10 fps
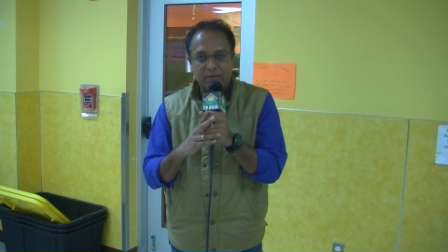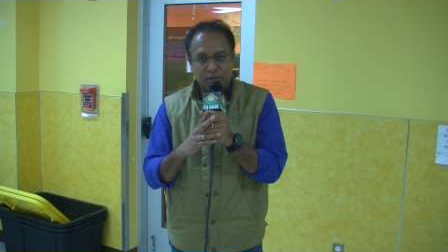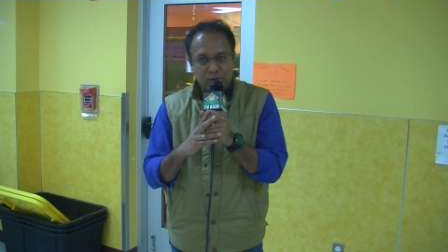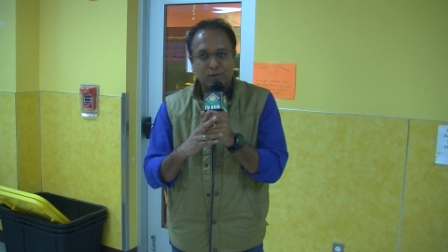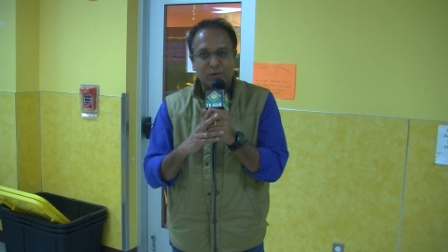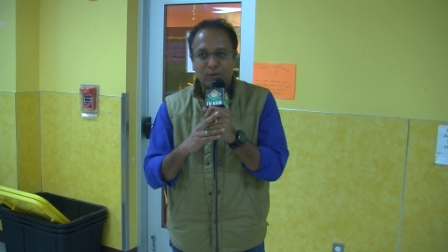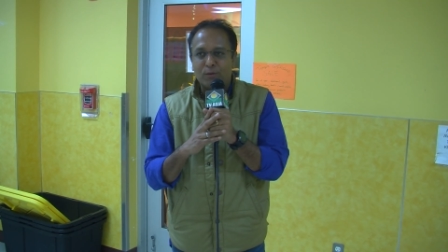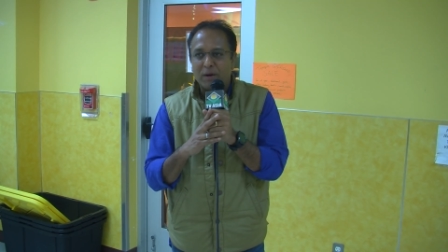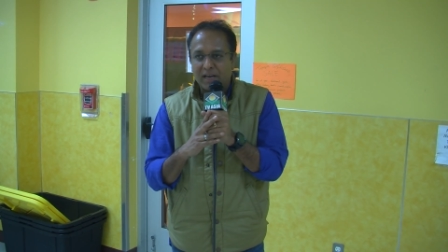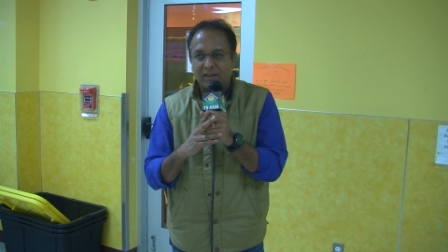He chose to go
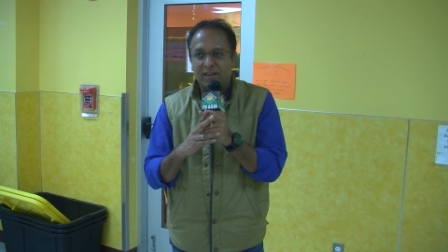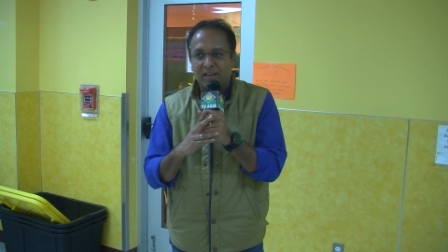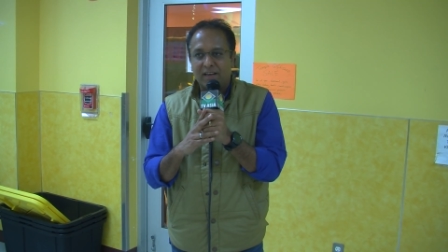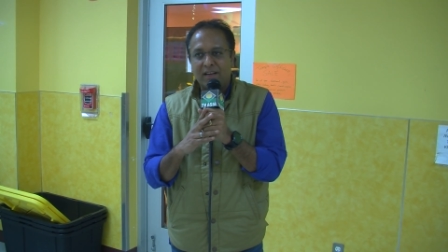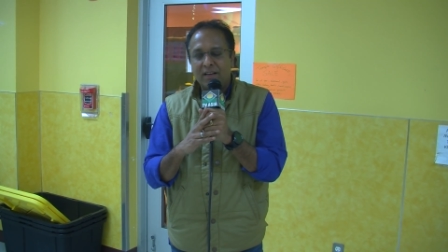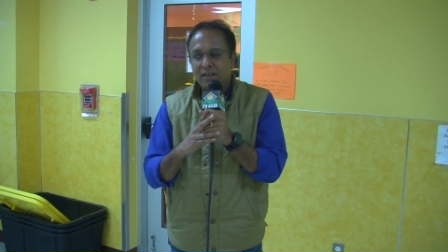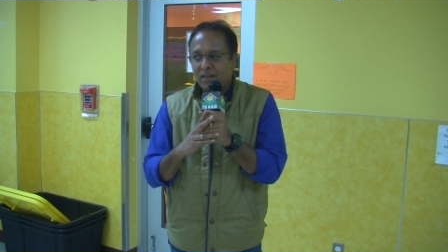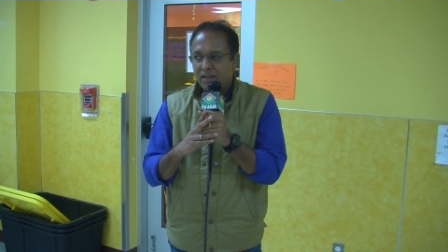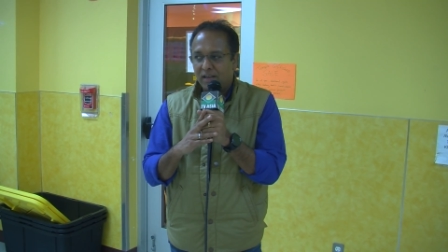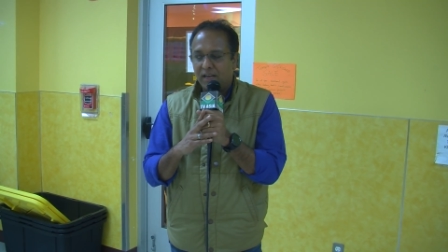back to India
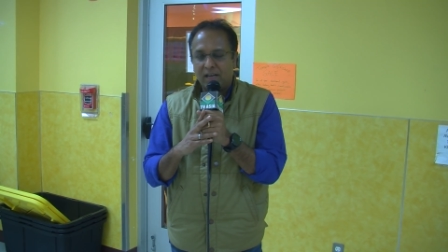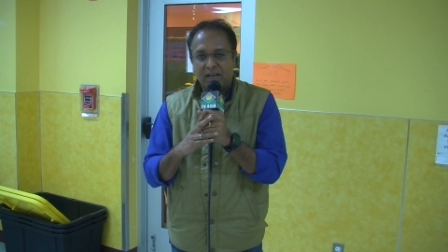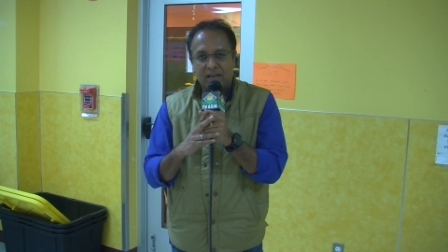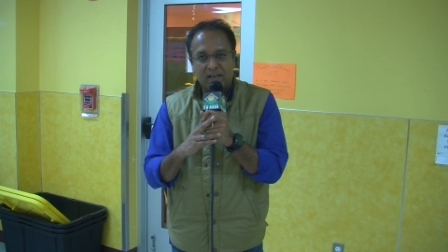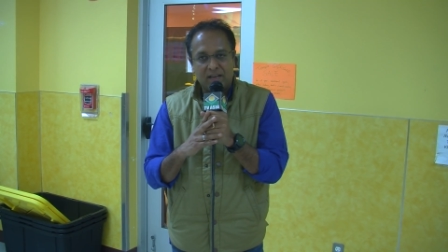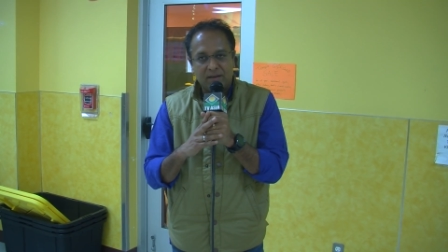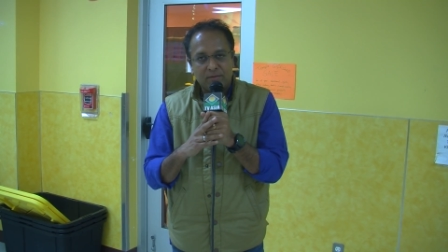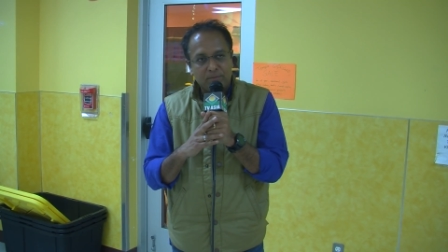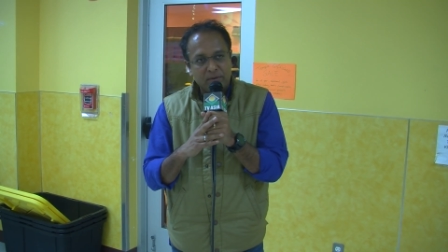and uh,